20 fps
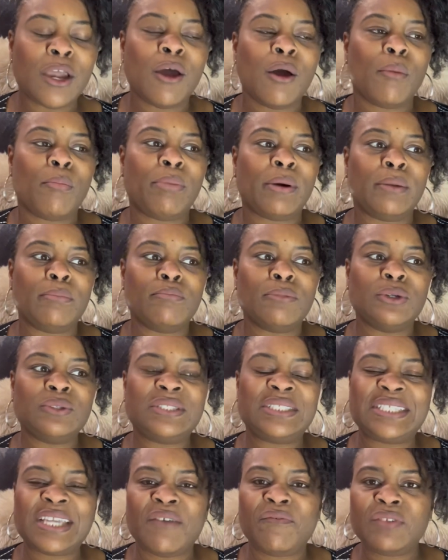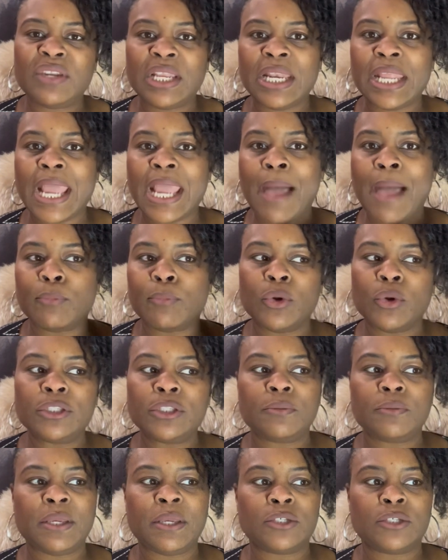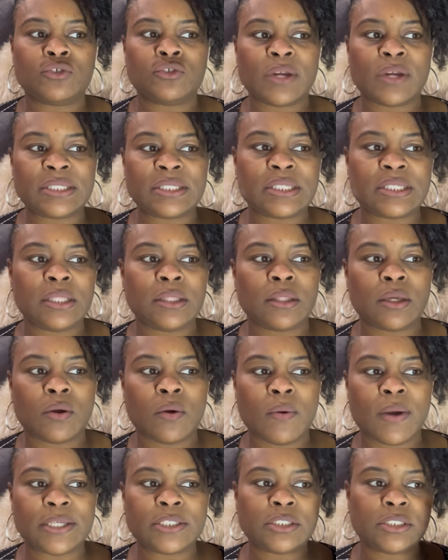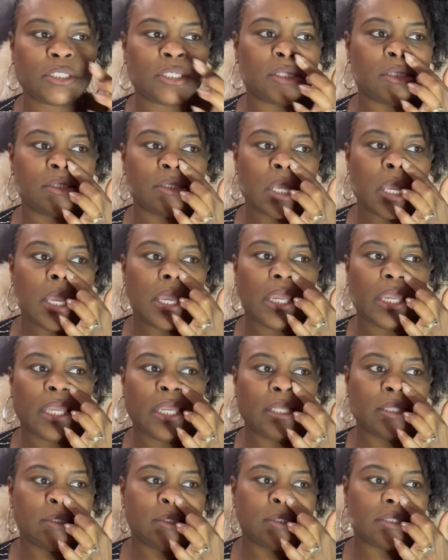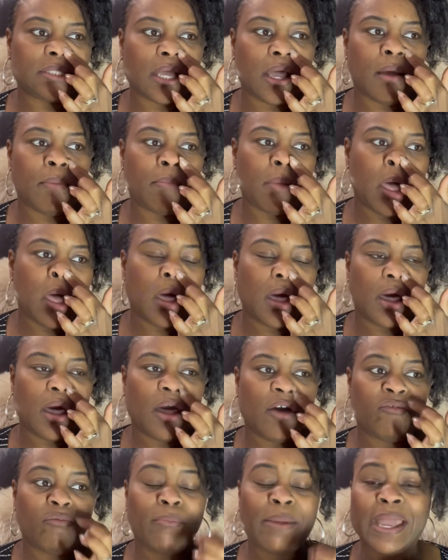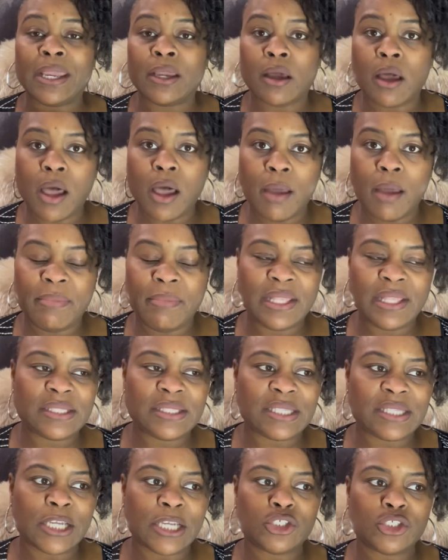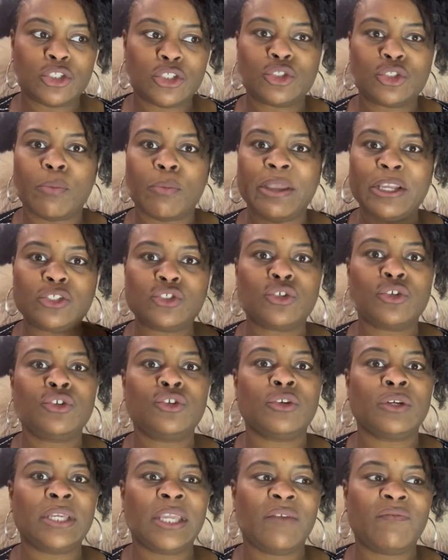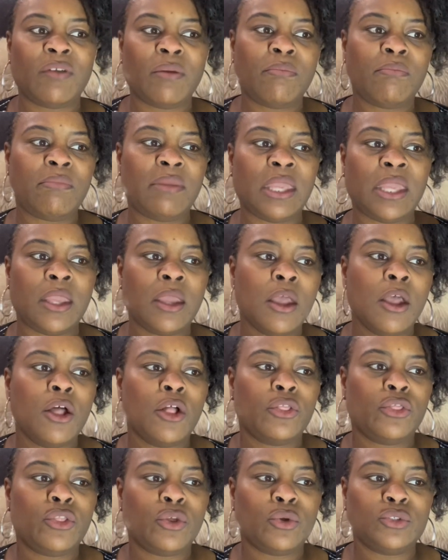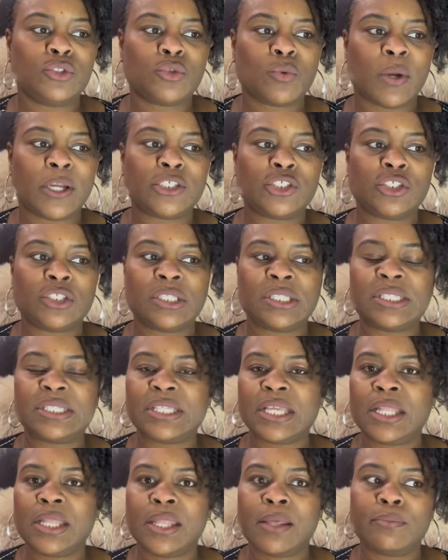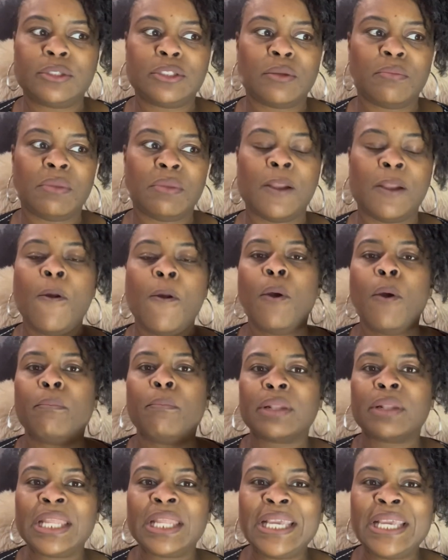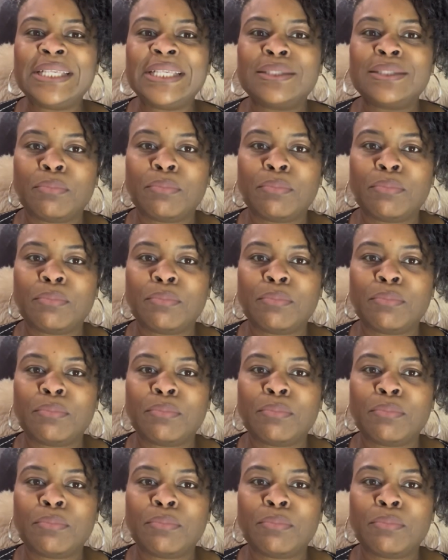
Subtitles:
but most definitely I'm going to be addressing the questions in some of my comment section. So make sure you're giving me those questions. Send them to me. Please